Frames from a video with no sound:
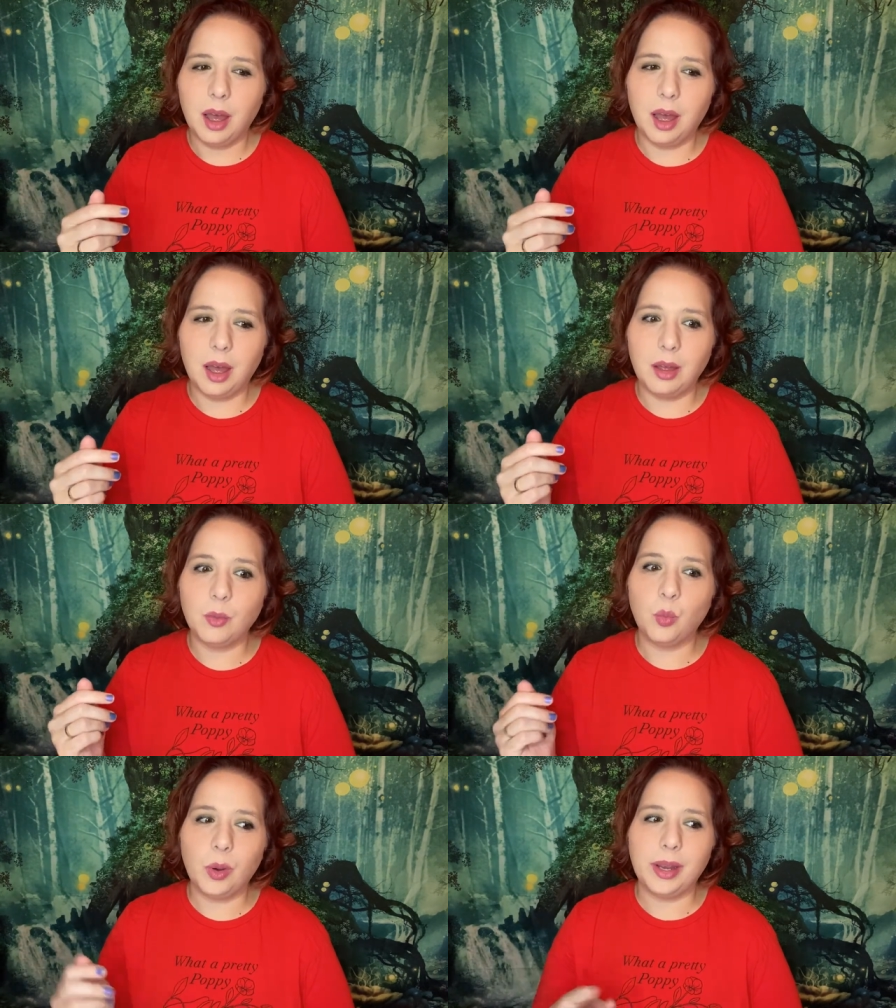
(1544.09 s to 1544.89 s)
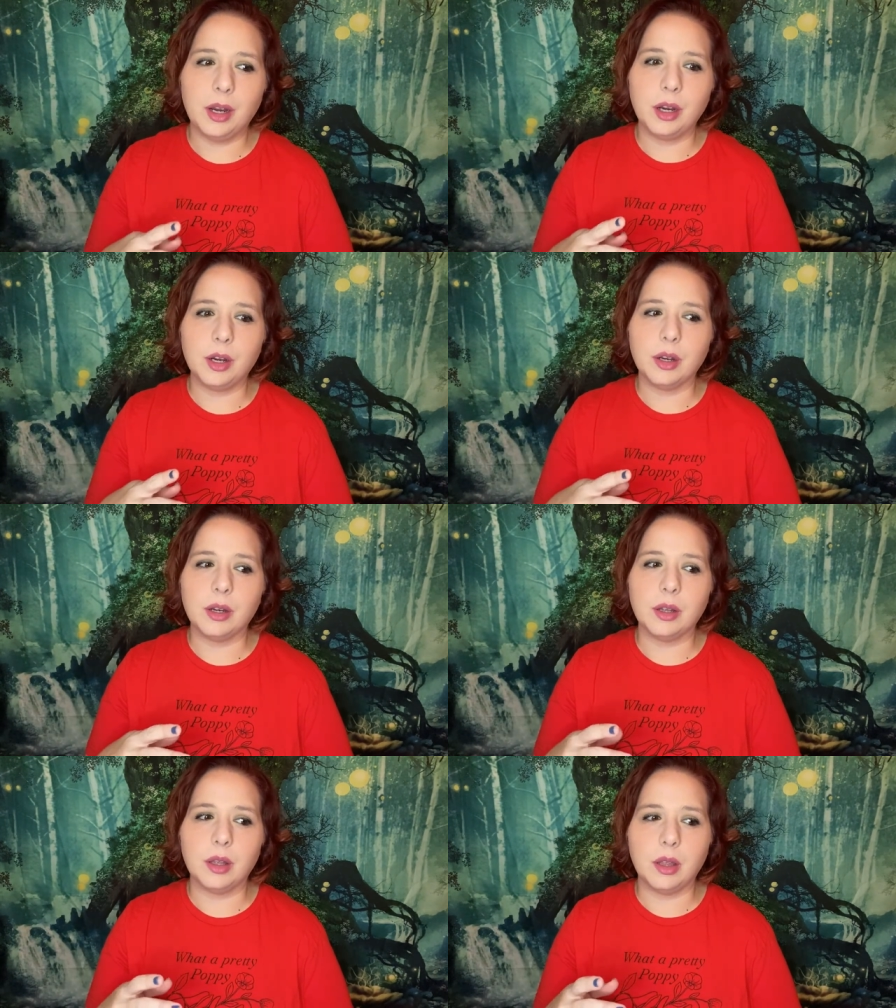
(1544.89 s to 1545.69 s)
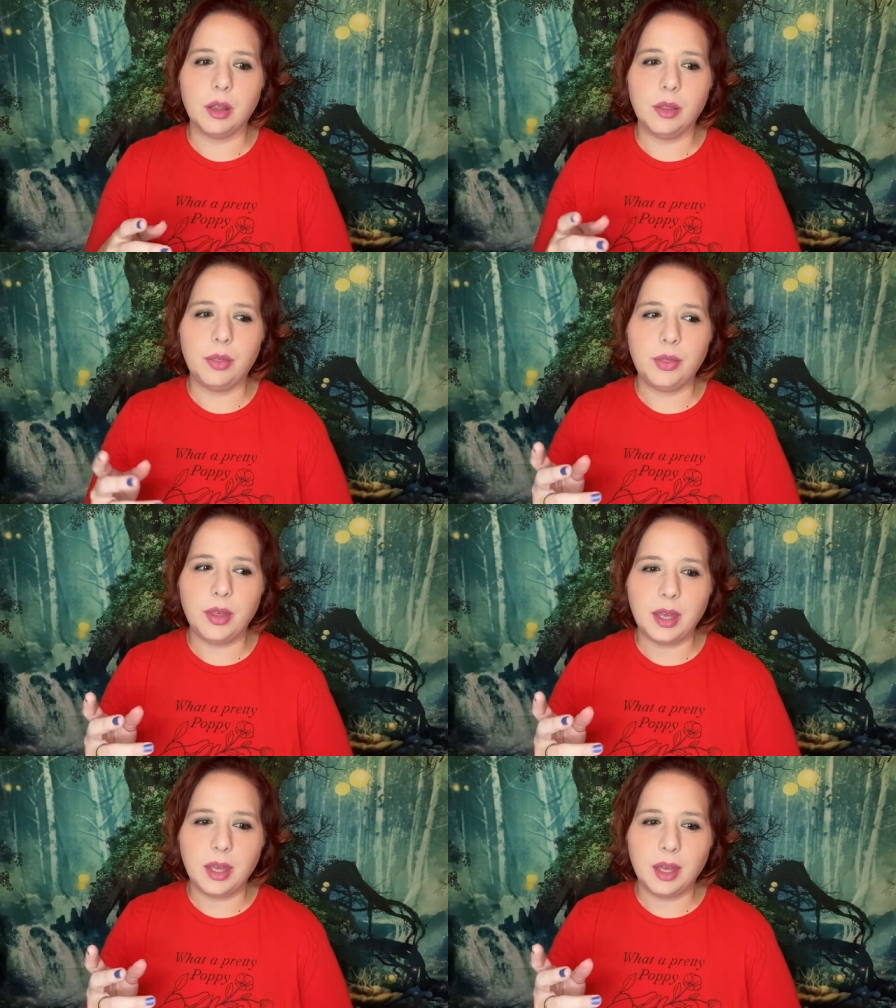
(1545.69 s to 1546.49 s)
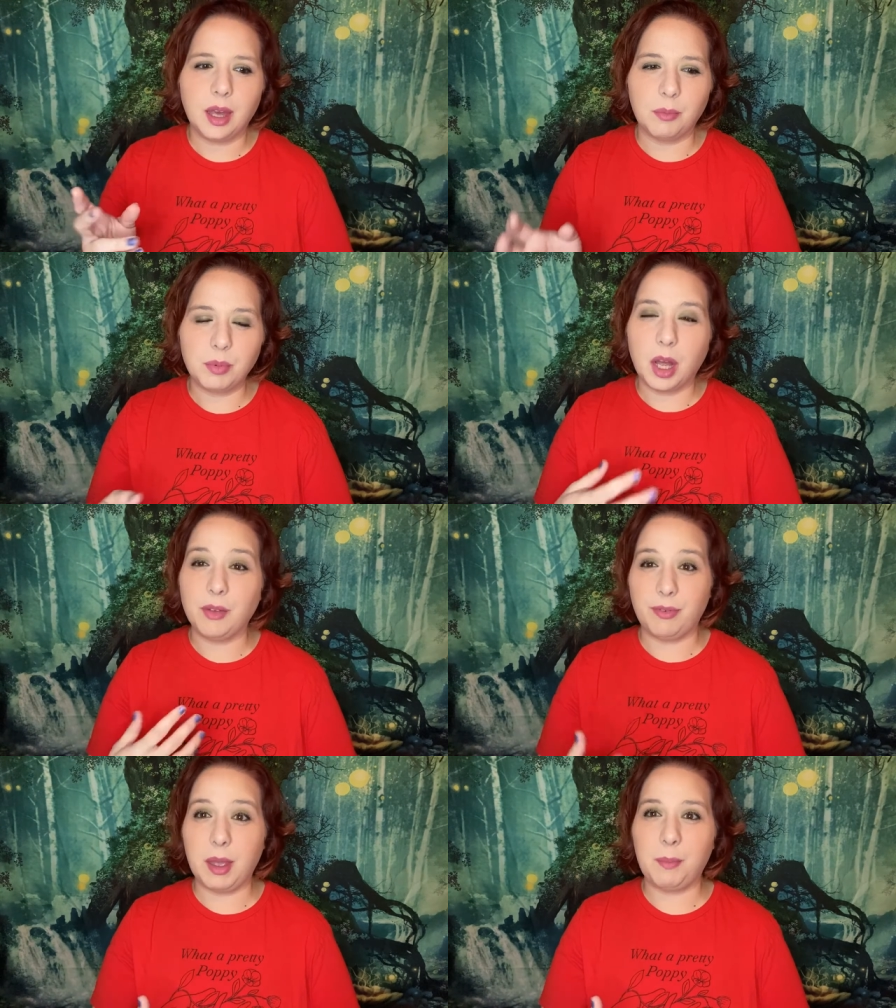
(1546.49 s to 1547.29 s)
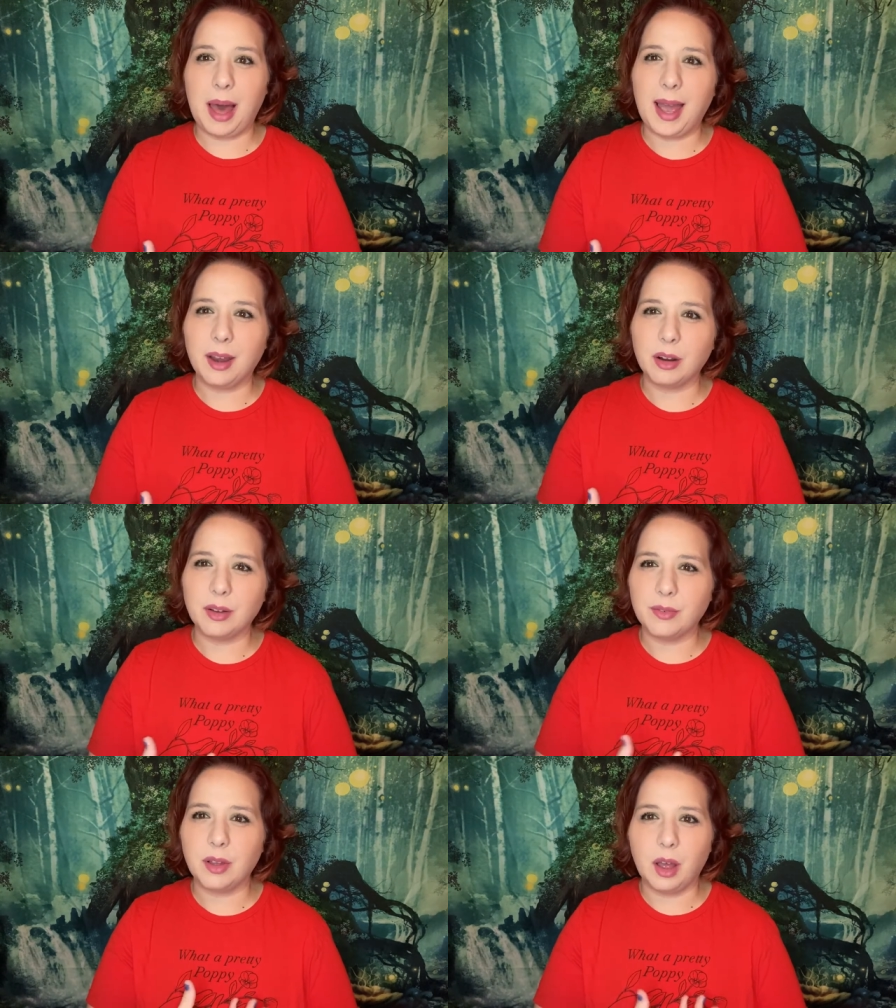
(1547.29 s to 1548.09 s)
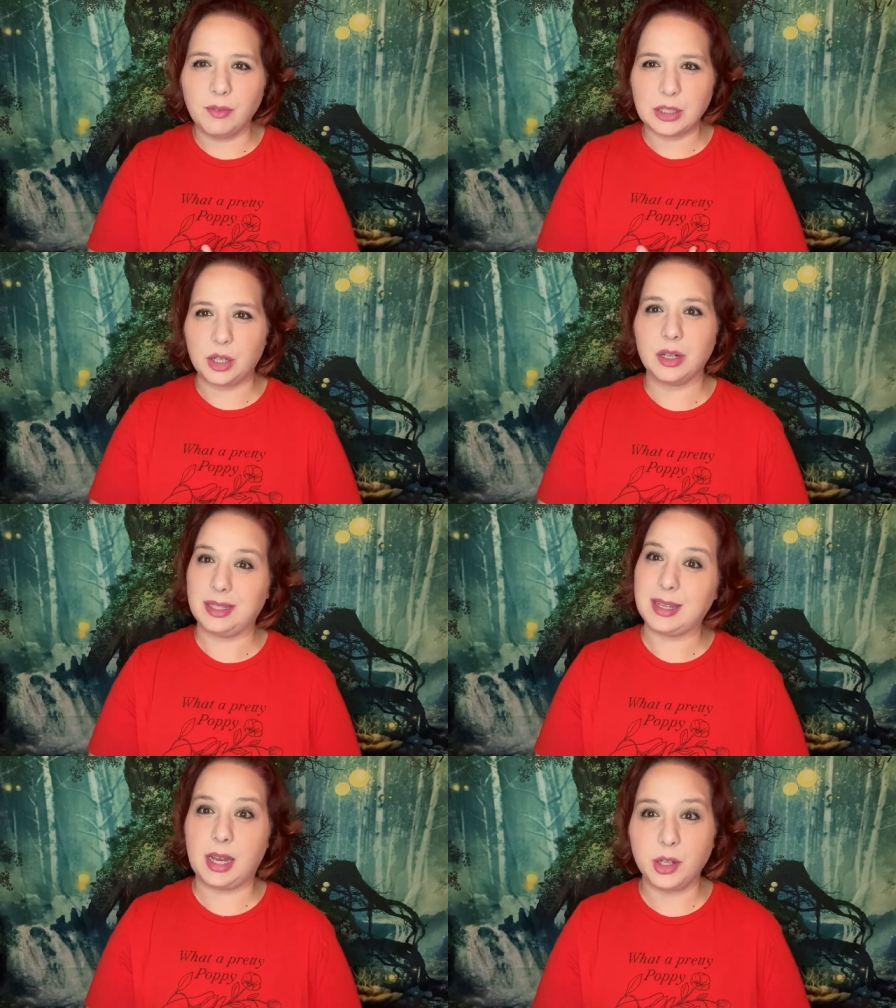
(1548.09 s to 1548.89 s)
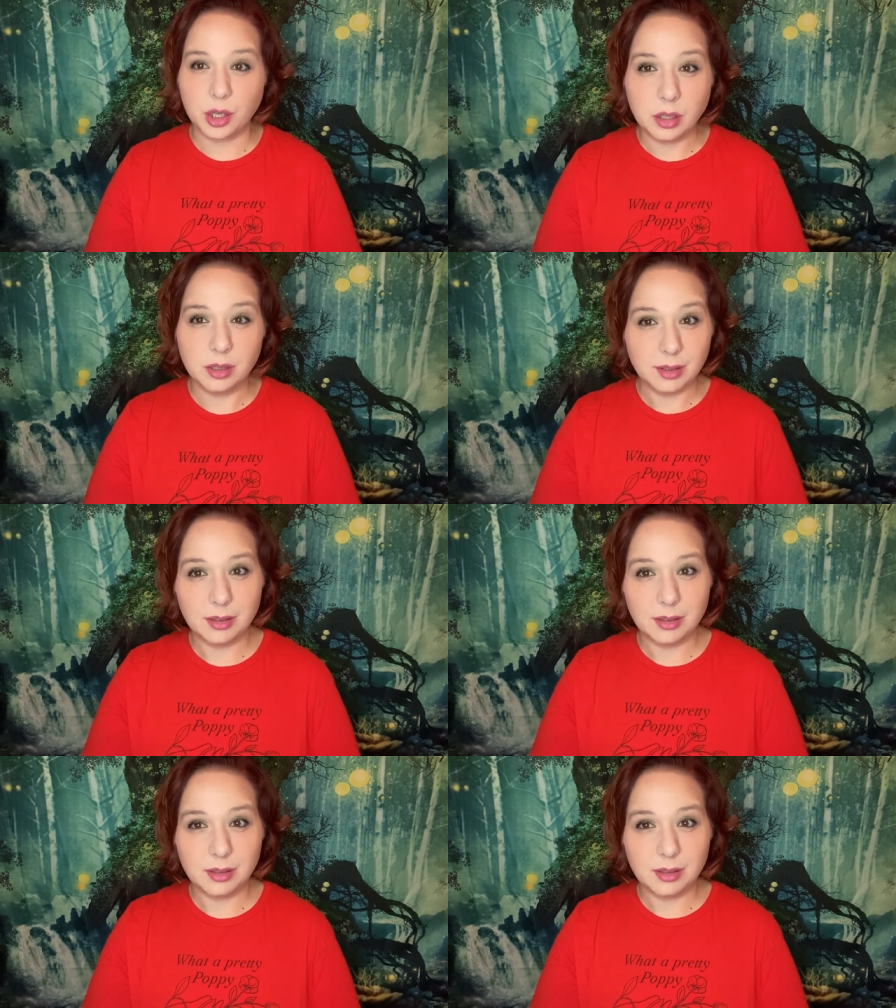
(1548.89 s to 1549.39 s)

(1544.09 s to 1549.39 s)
uh, where the a, a vampire of, of a certain stature